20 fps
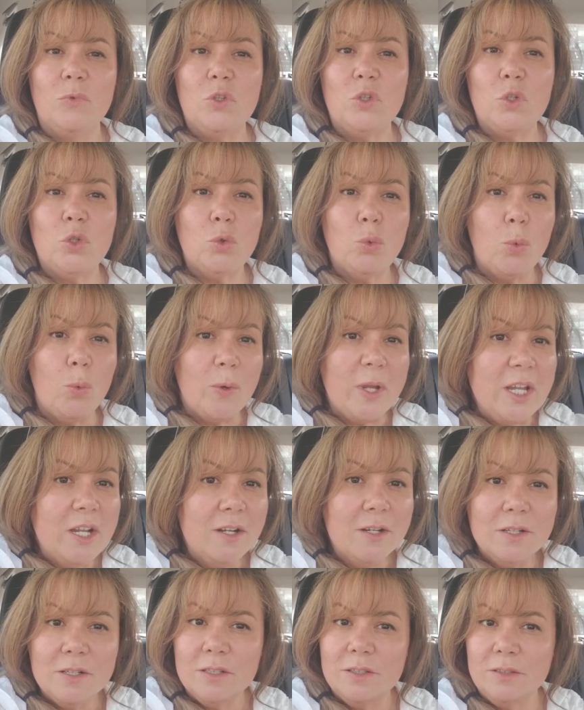
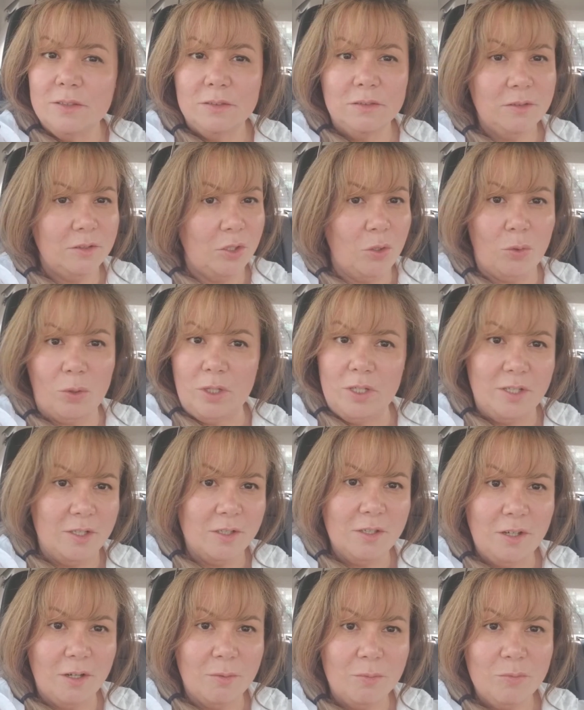tweak your
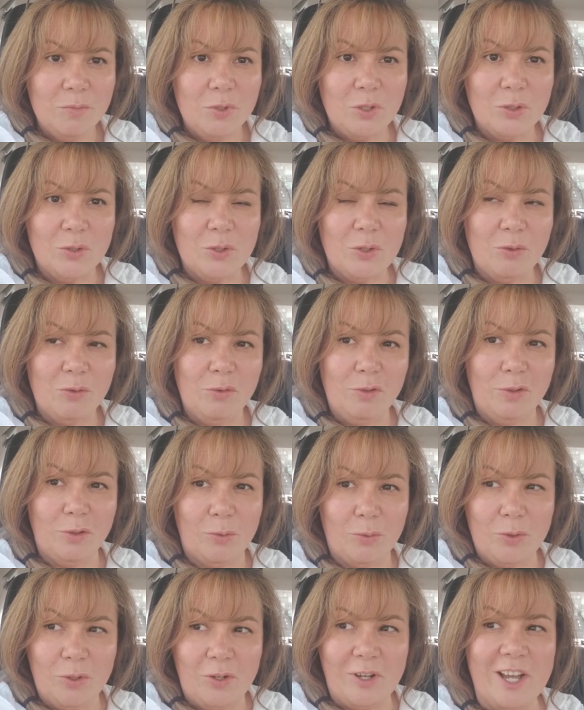income, you know,
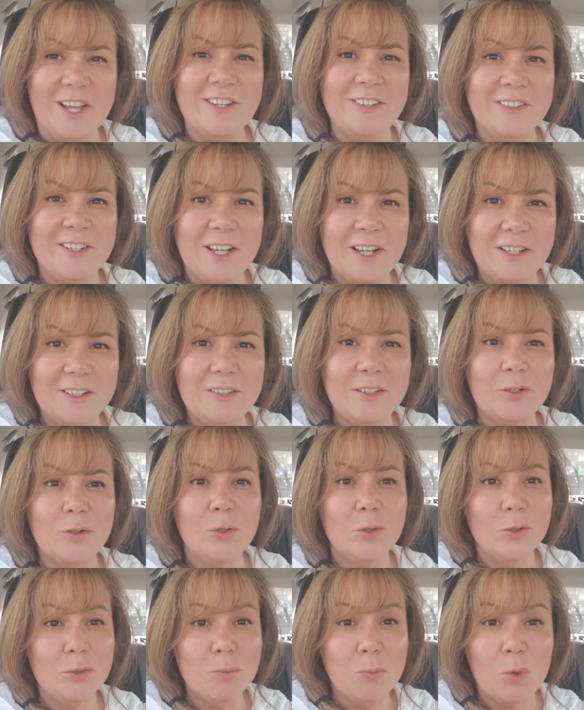so you can get a
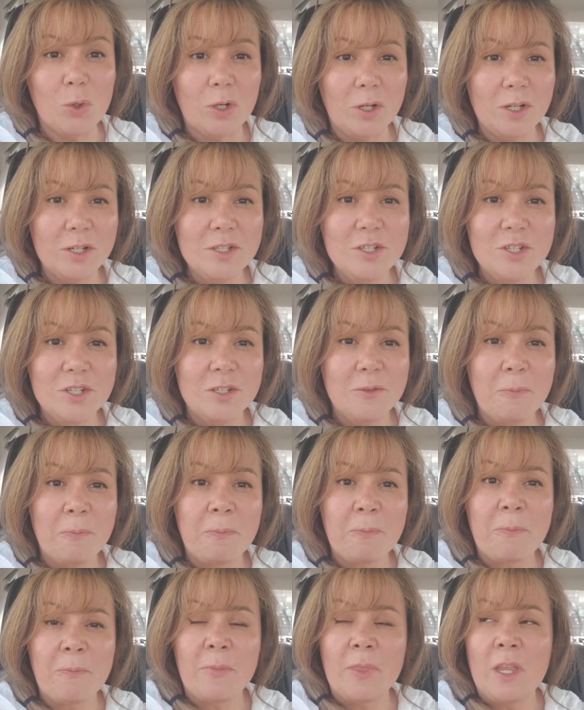good mortgage.
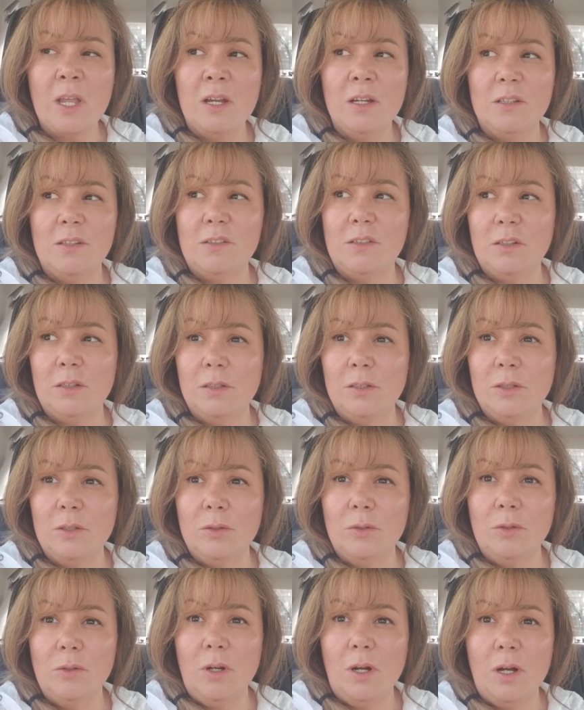
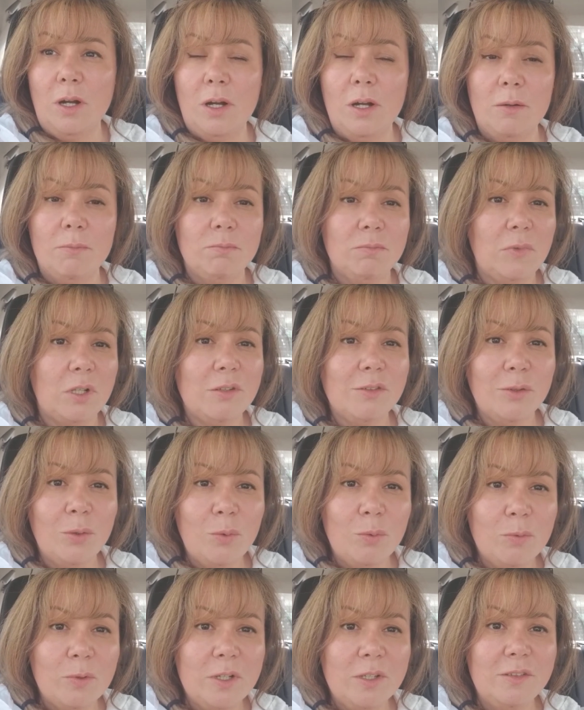So as
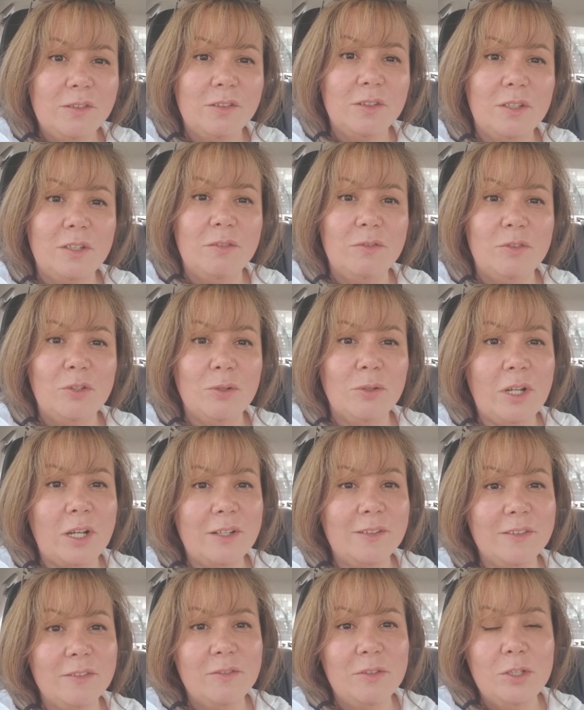always, if you
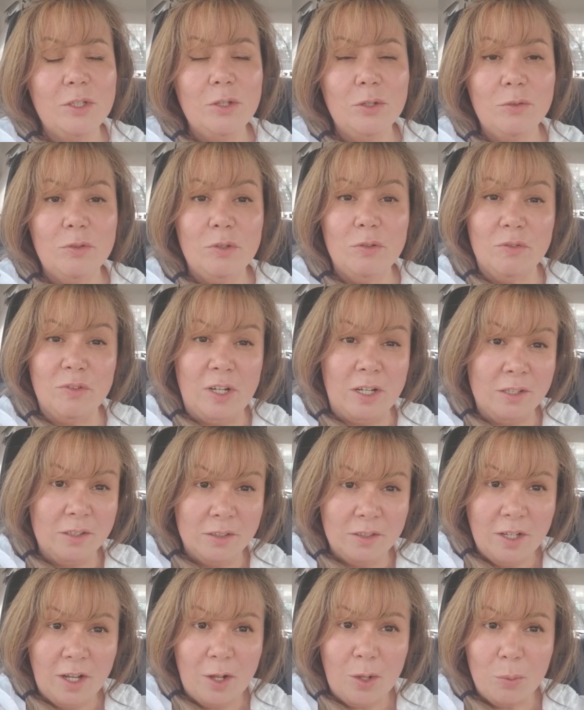like the video, if you find
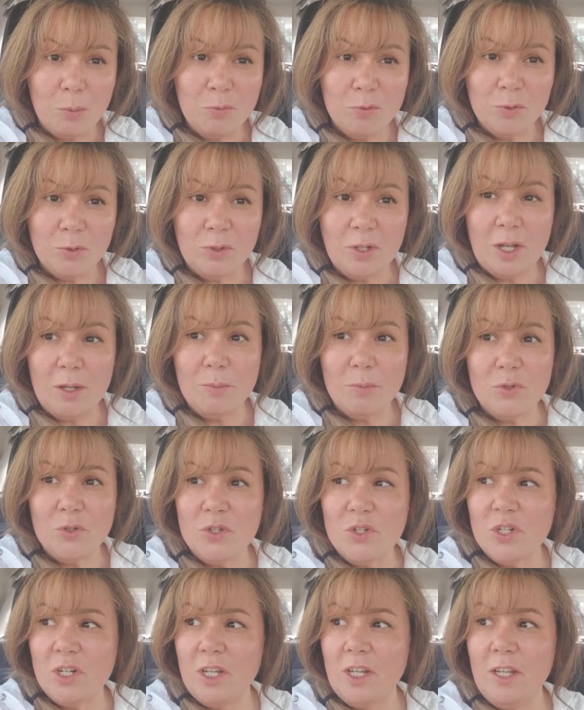it helpful, I
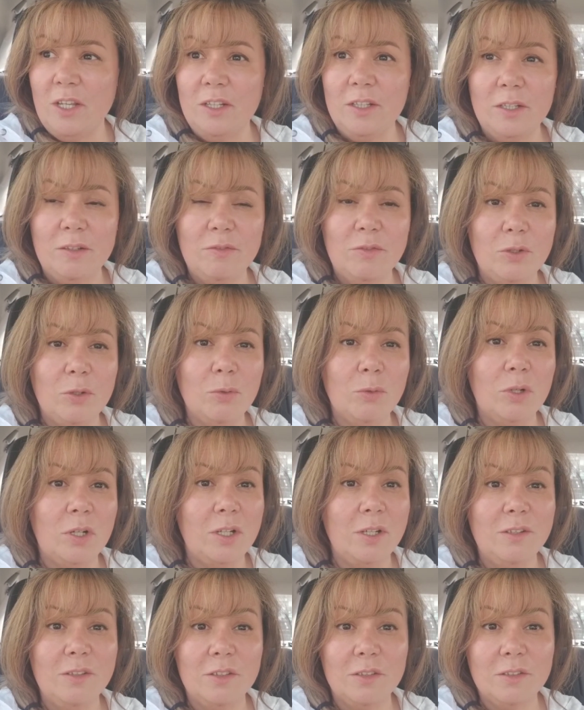appreciate if you
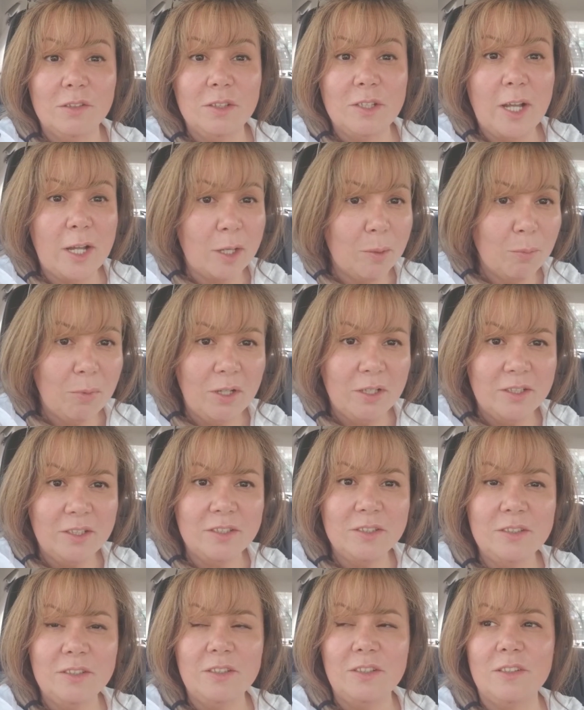click this like
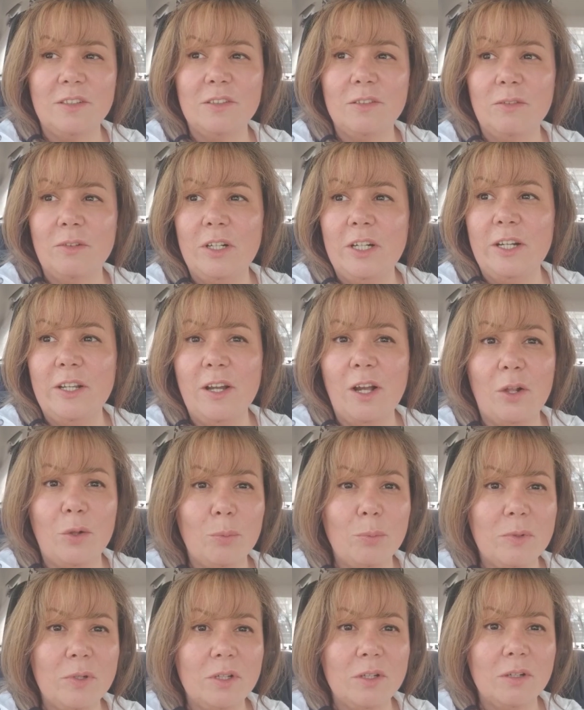button. It's really
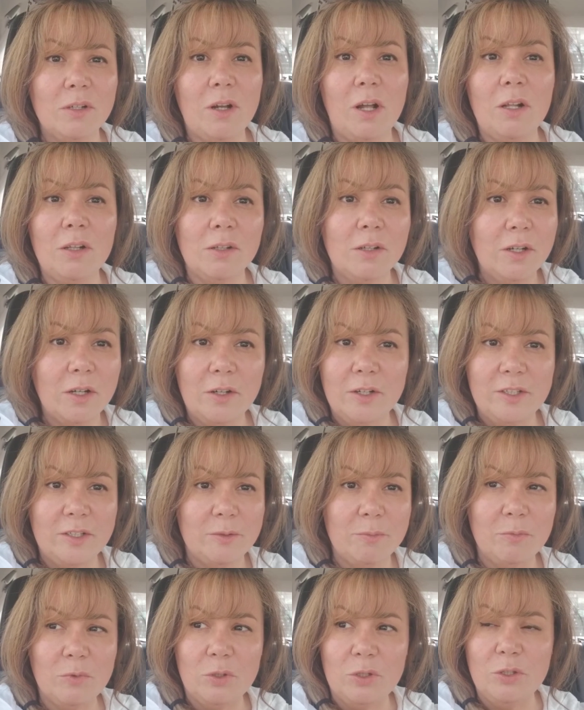helping
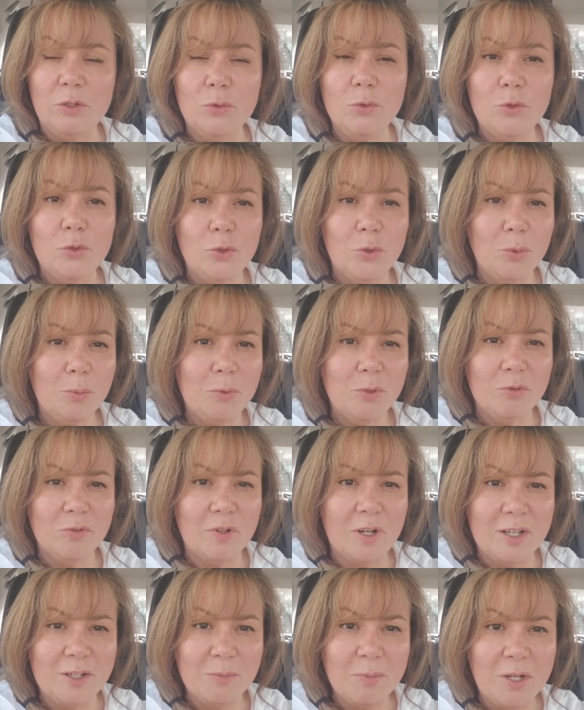algorithm on YouTube to
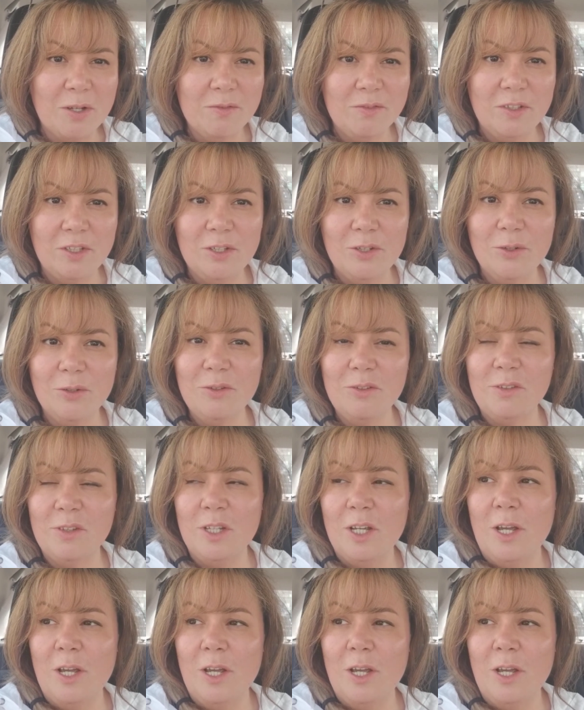find my videos,